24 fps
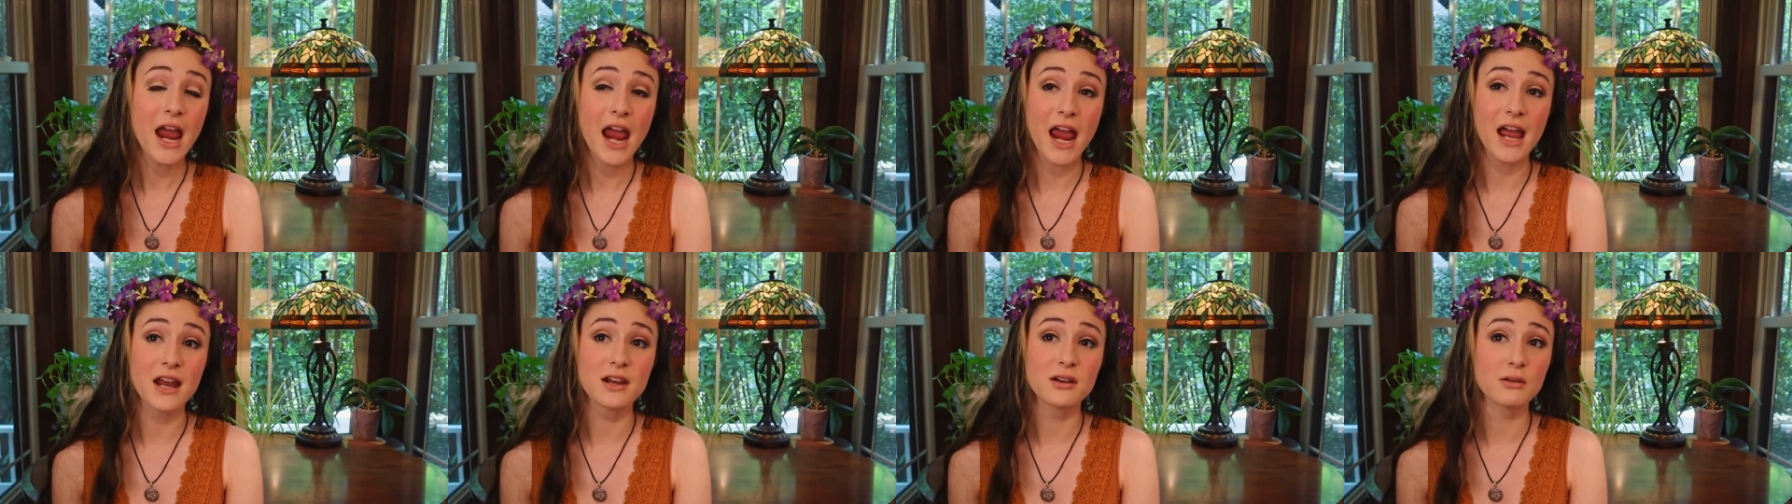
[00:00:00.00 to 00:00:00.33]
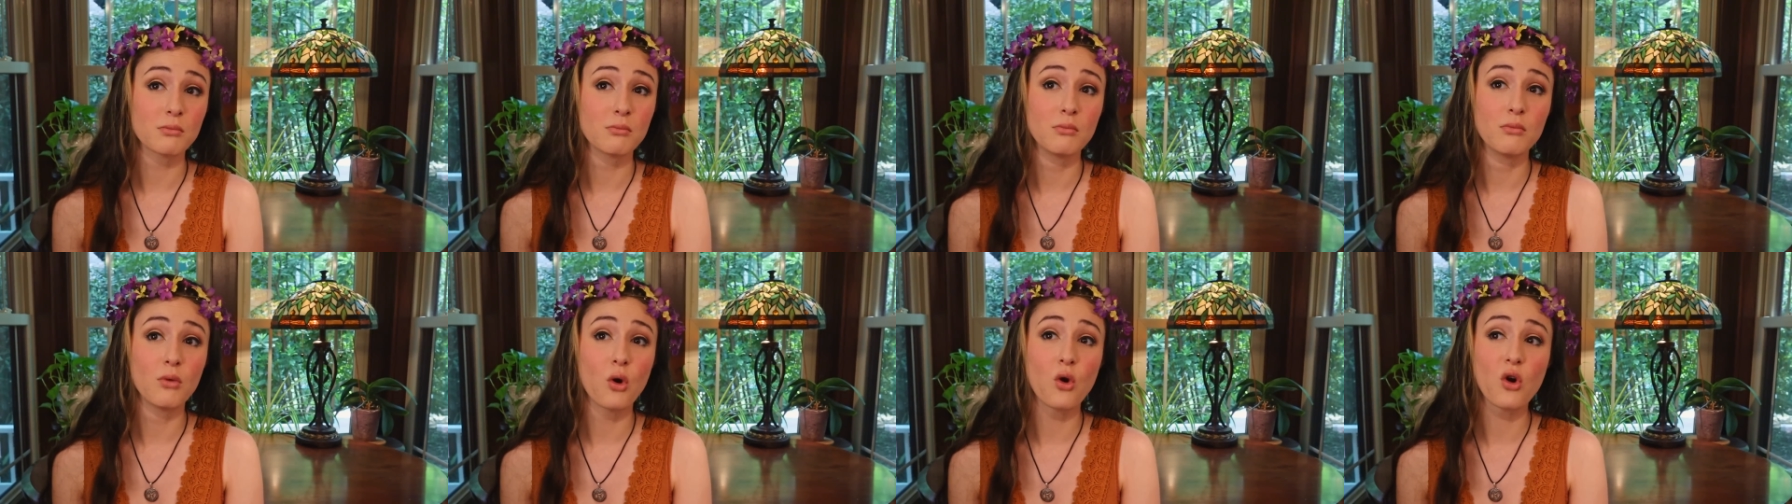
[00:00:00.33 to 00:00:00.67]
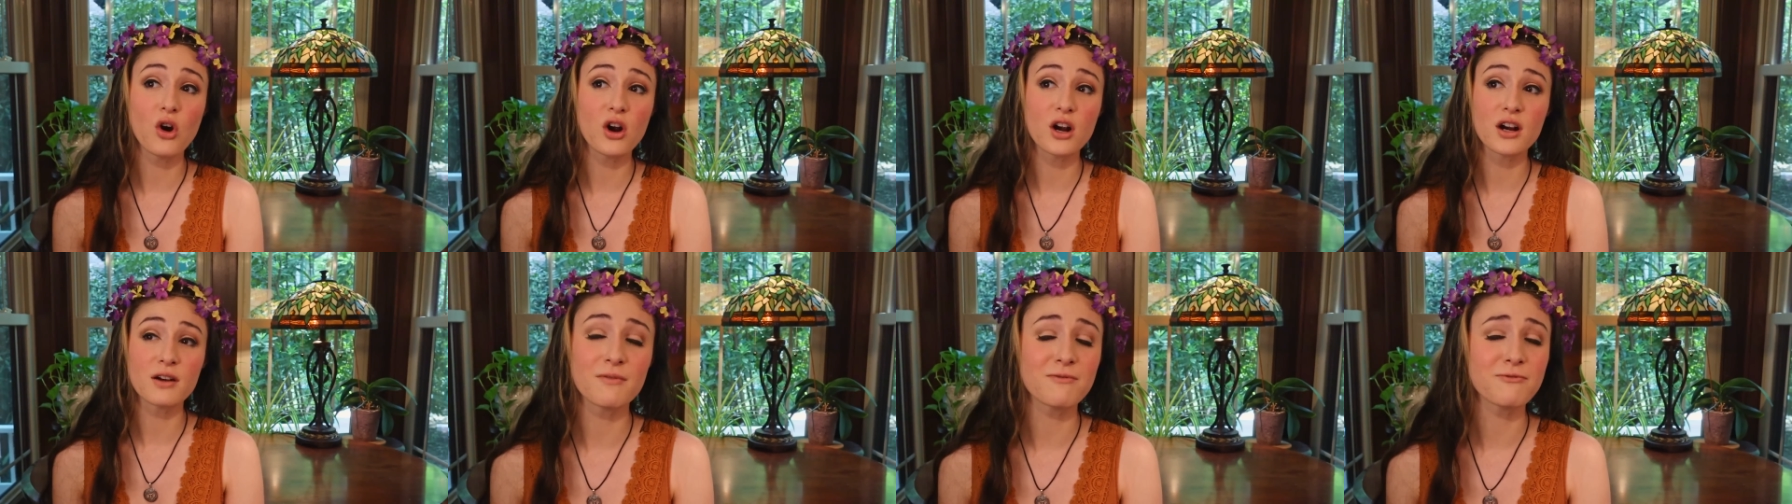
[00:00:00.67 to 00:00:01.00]
and
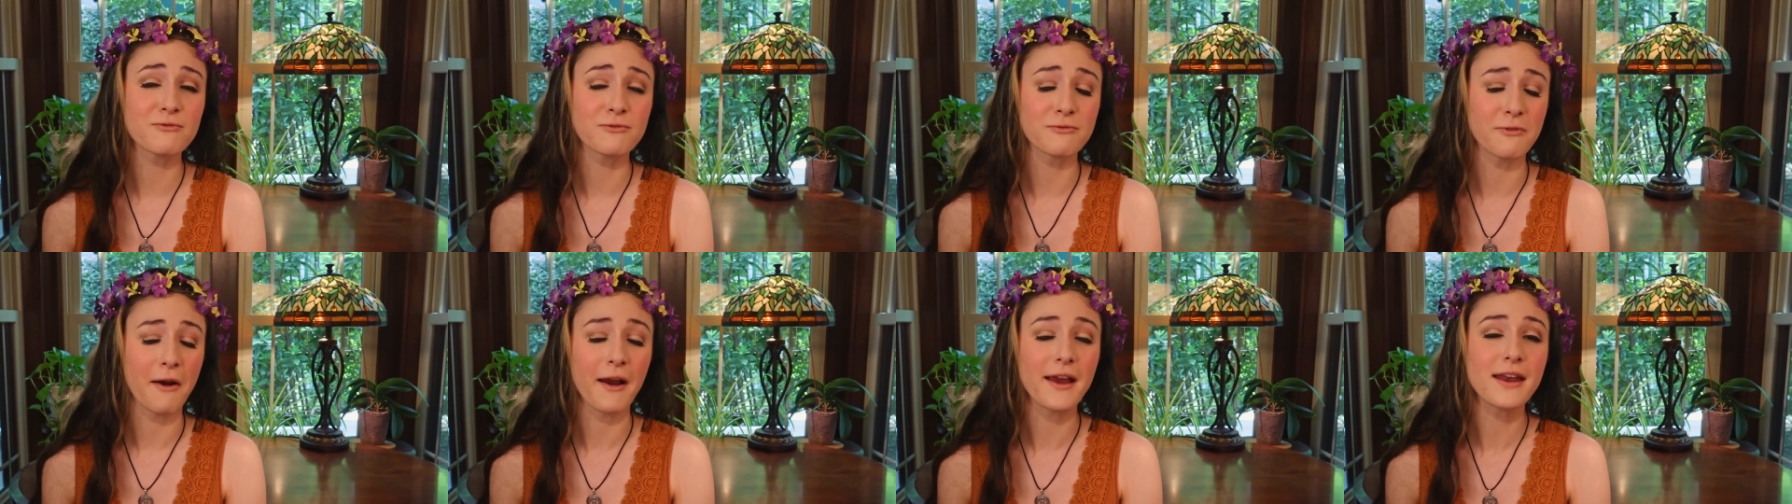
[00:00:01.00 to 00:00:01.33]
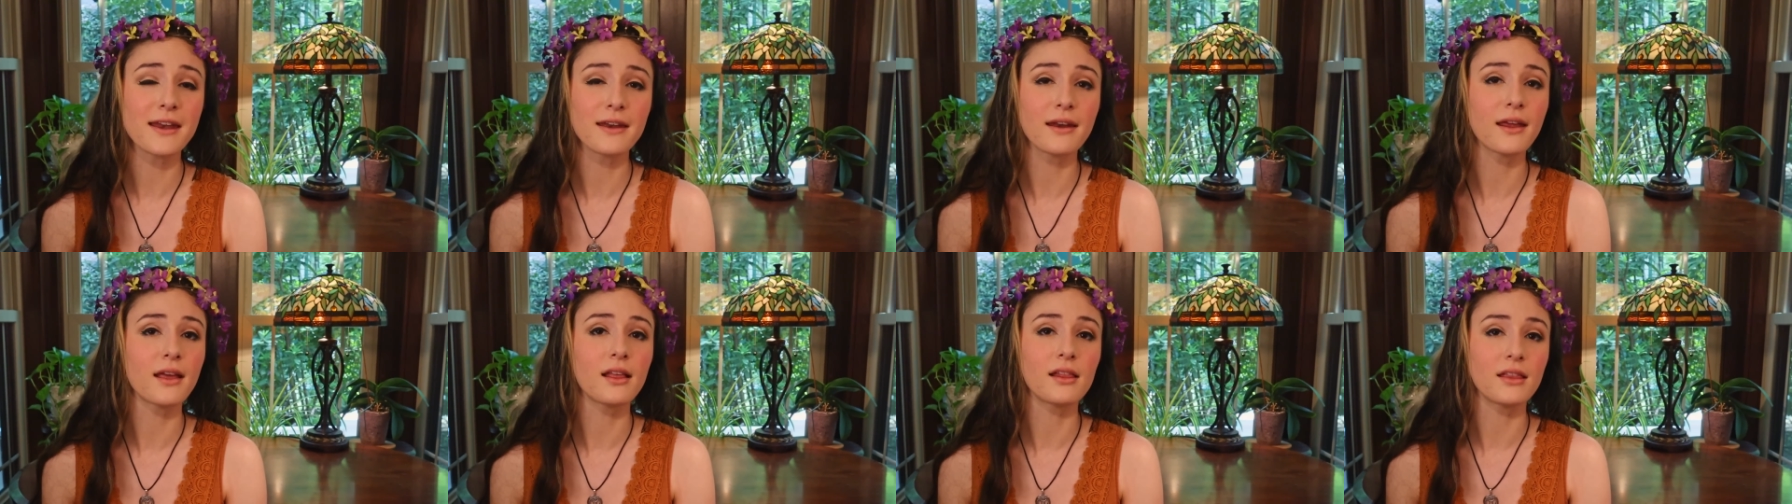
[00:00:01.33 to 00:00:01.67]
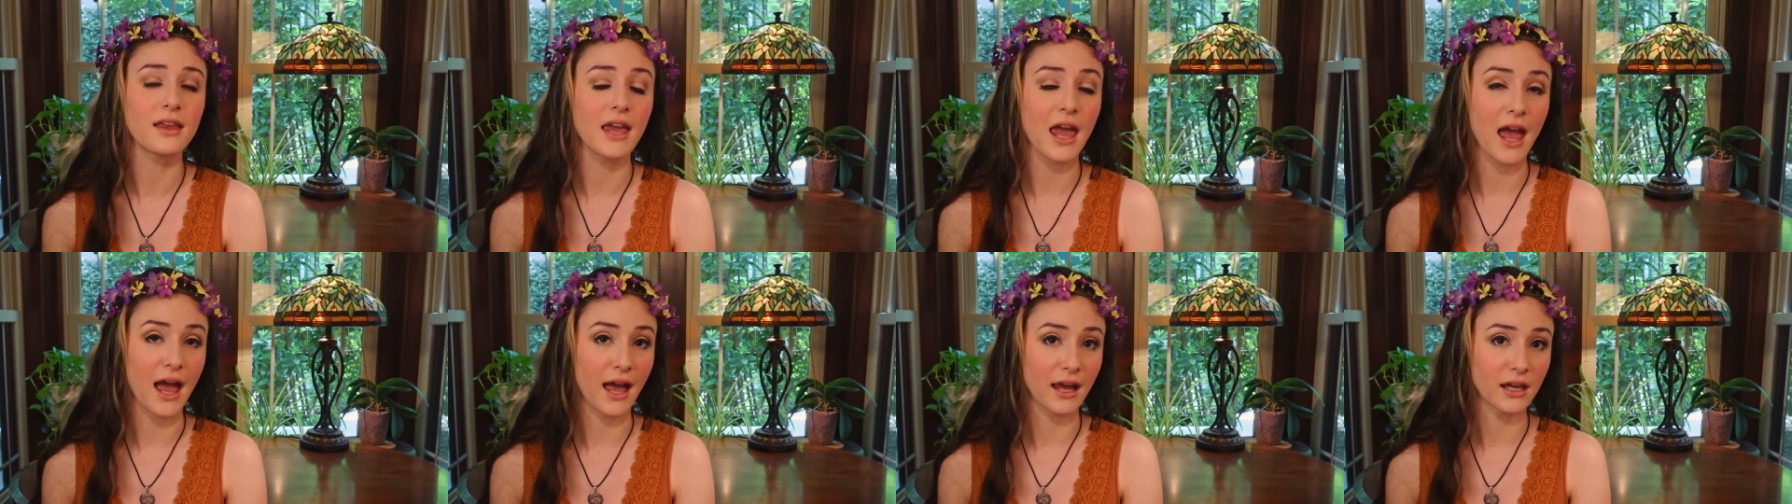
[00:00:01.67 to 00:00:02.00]
more
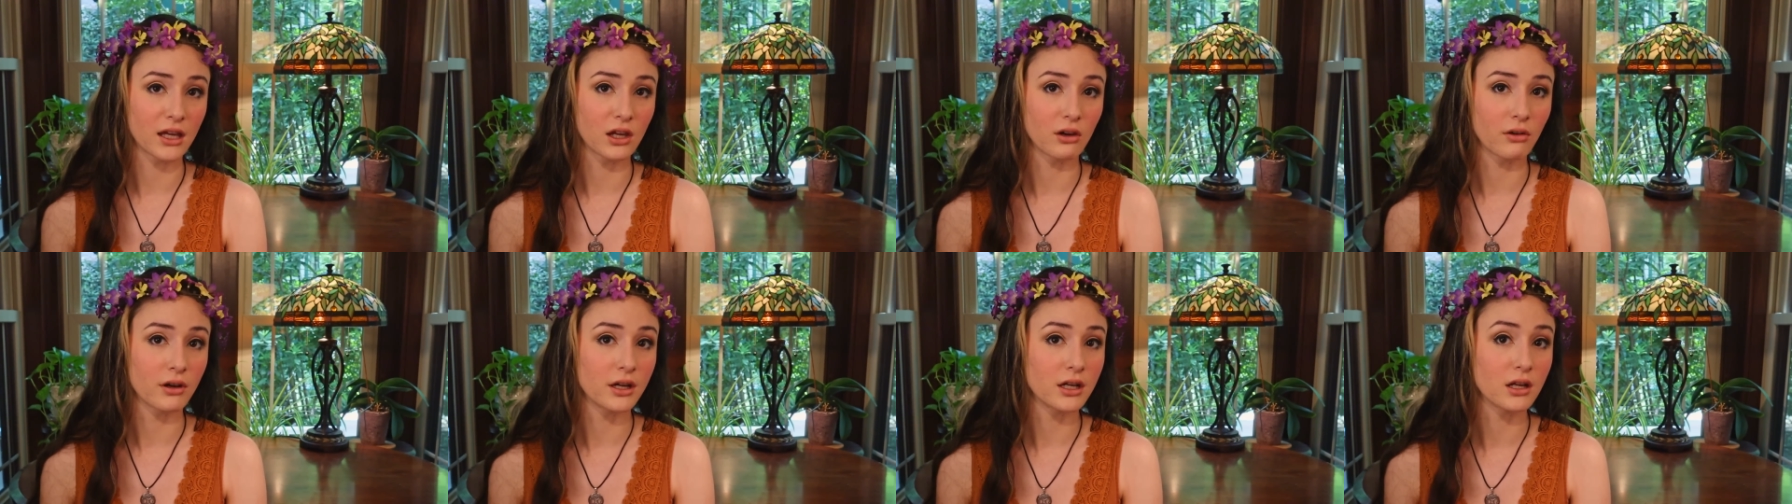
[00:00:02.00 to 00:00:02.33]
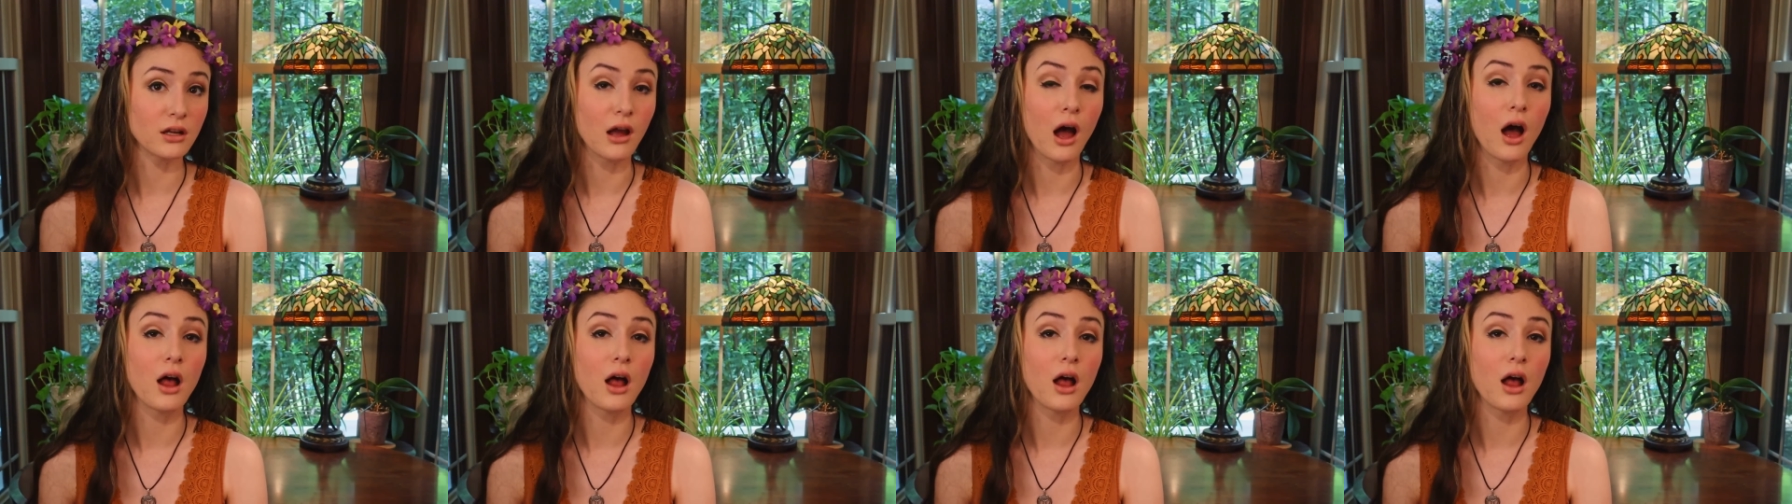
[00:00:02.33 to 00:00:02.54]
frighteningly accurate